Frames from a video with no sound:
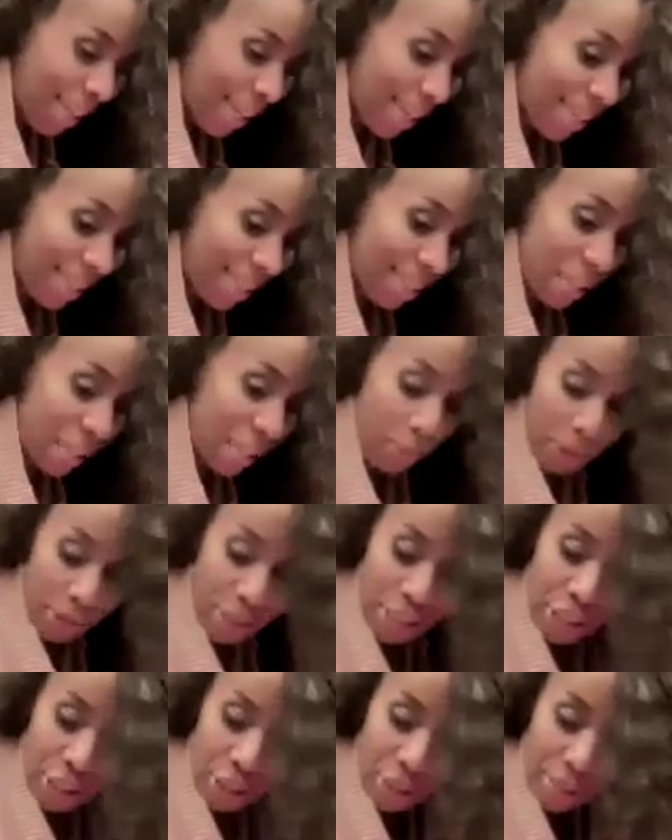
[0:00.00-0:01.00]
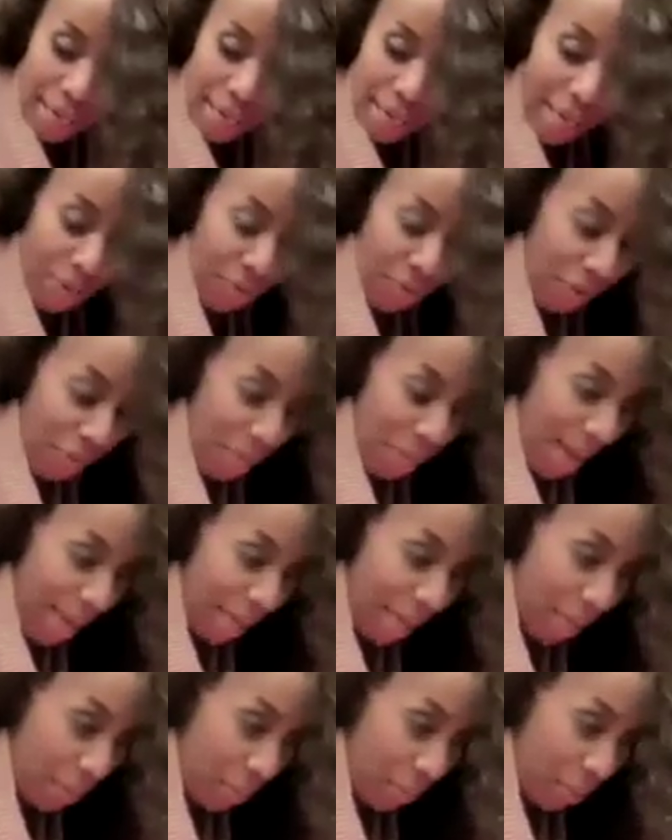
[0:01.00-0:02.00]
Or you can get deeper into your
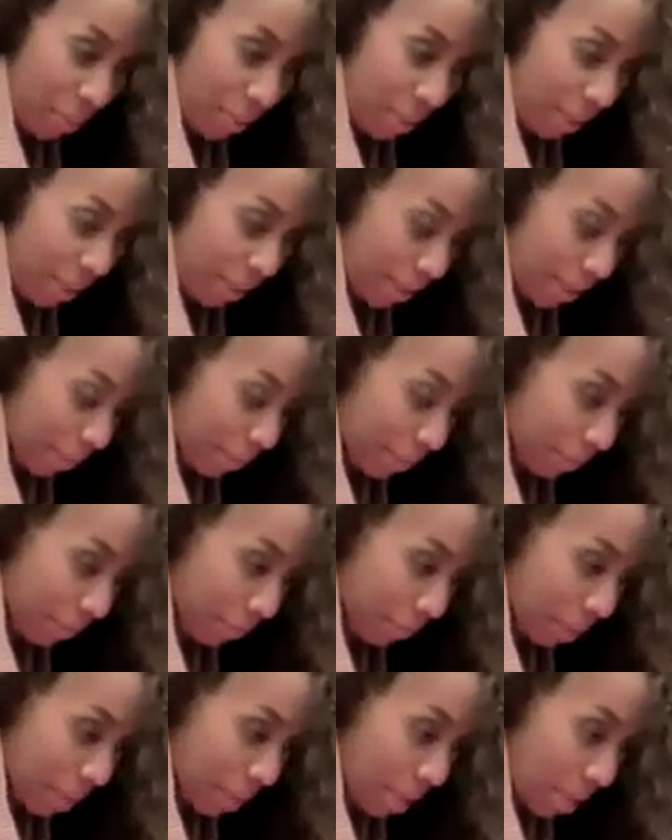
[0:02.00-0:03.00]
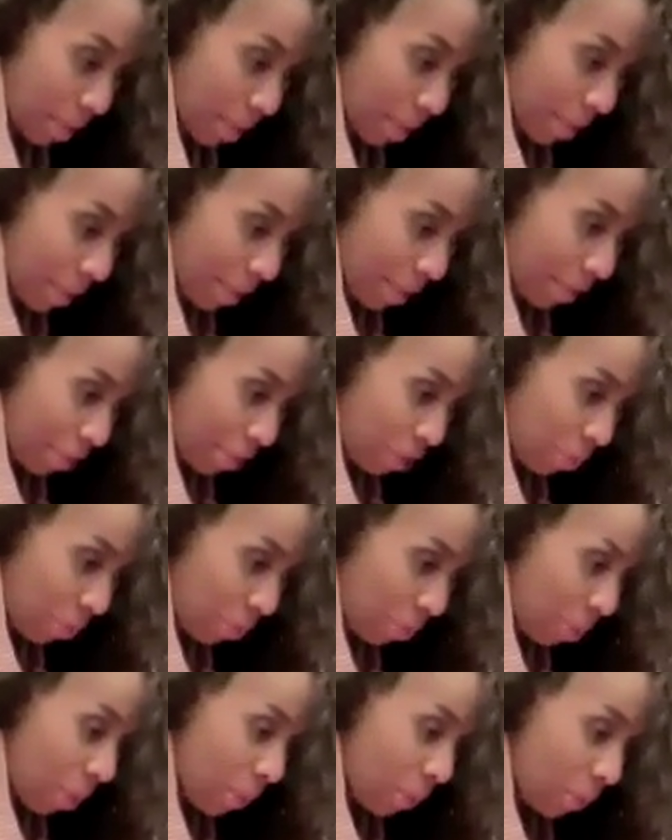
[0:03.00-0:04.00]
diaphragmatic breathing.
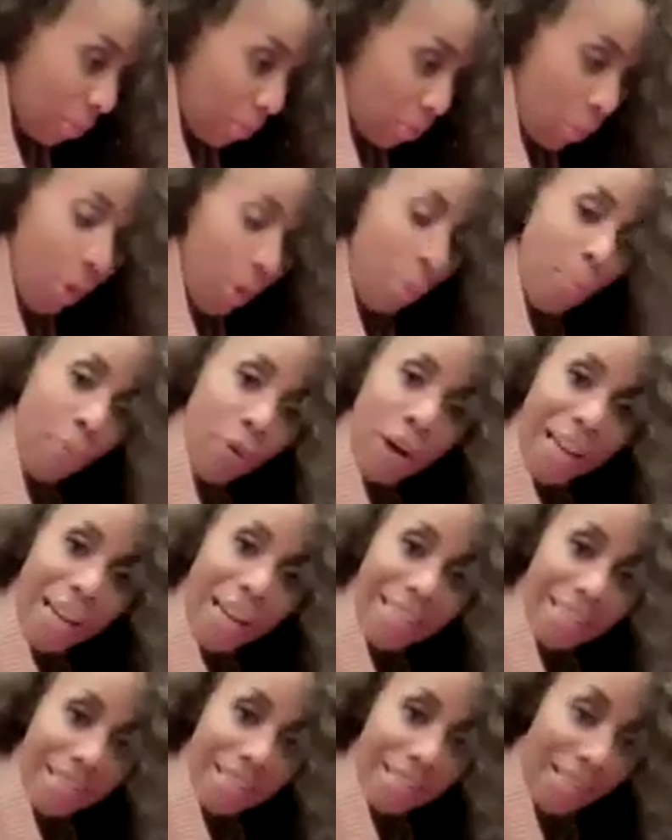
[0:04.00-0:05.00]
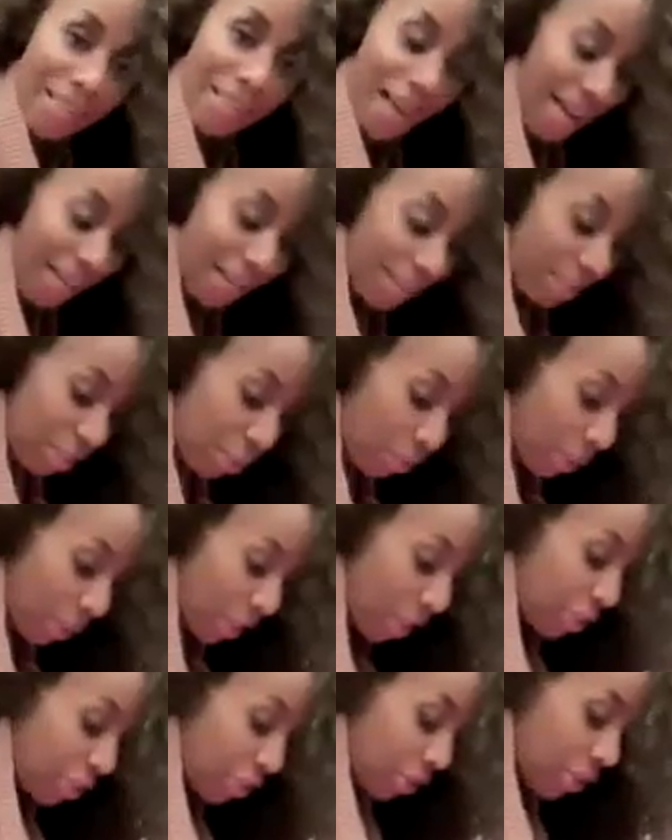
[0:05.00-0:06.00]
So we'll practice that. So we're
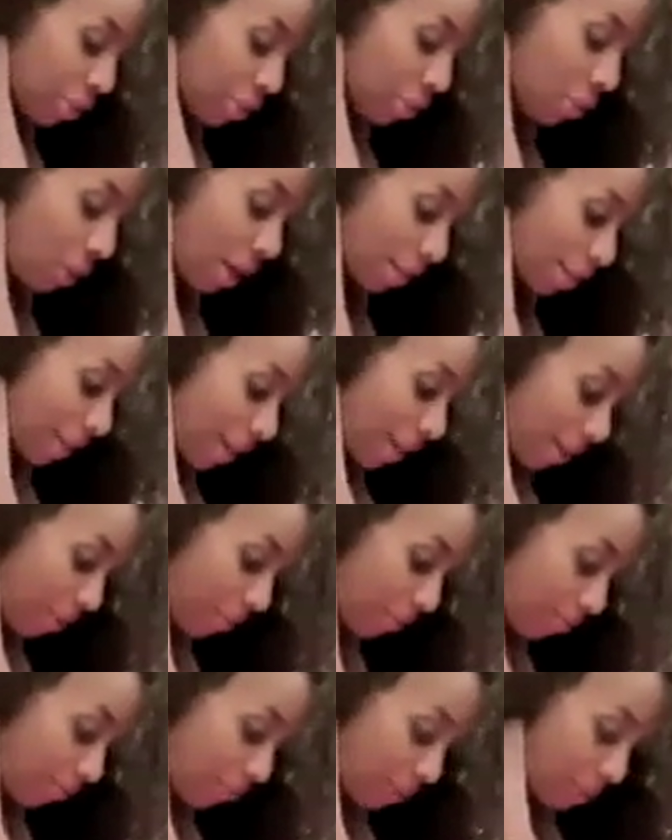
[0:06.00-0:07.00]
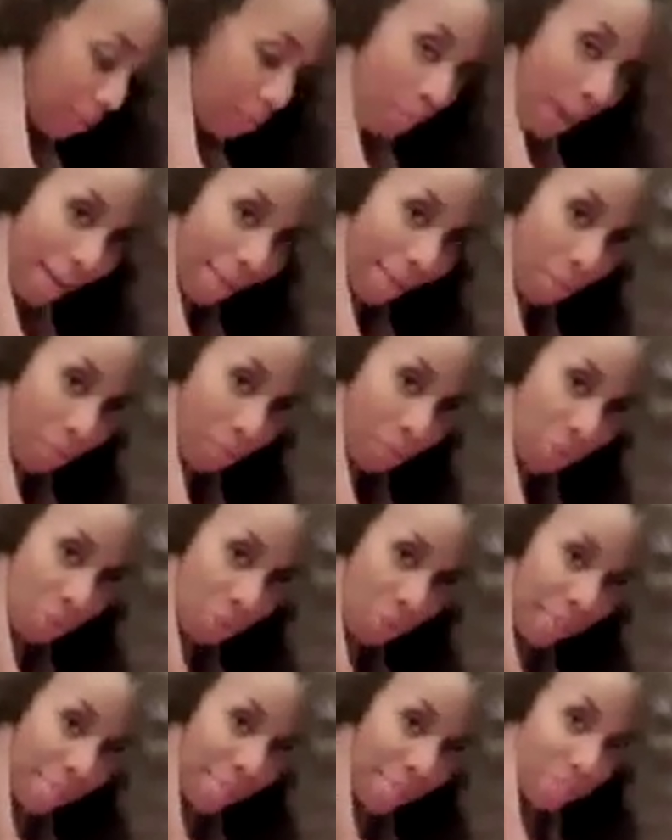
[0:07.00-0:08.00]
gonna start to walk that foot back in
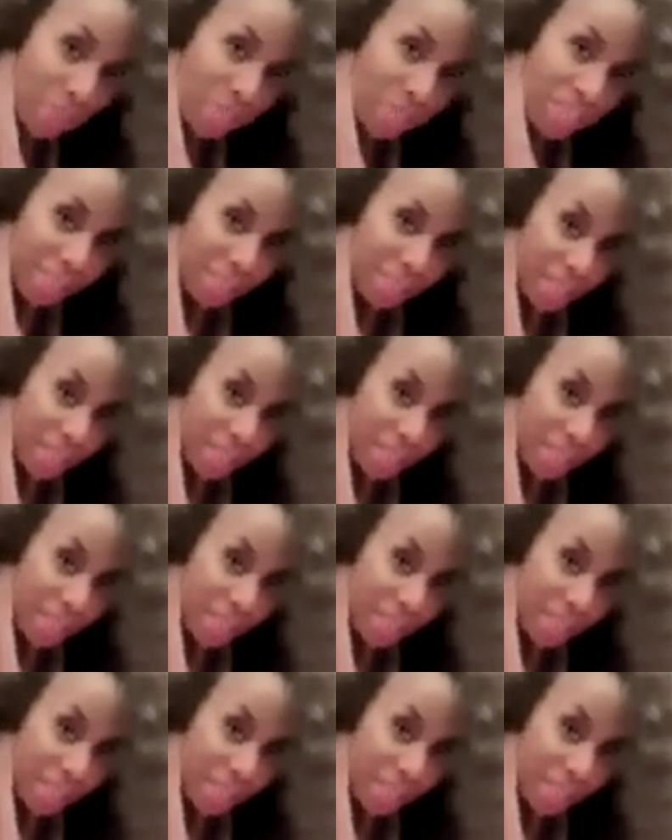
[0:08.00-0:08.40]
between, and we're